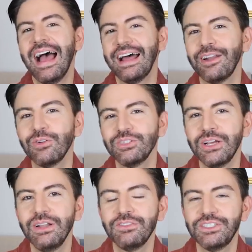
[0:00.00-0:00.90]
And I
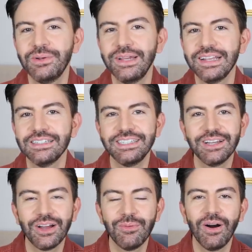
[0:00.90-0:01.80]
also love doing
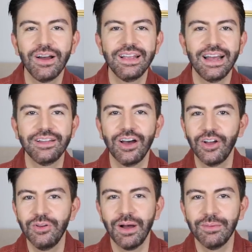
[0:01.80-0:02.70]
DIY and
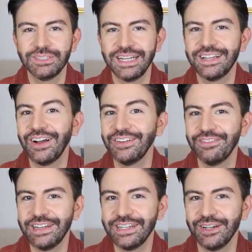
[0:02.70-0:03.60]
home update kind
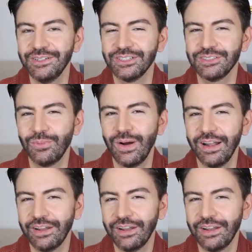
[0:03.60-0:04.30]
of videos as well.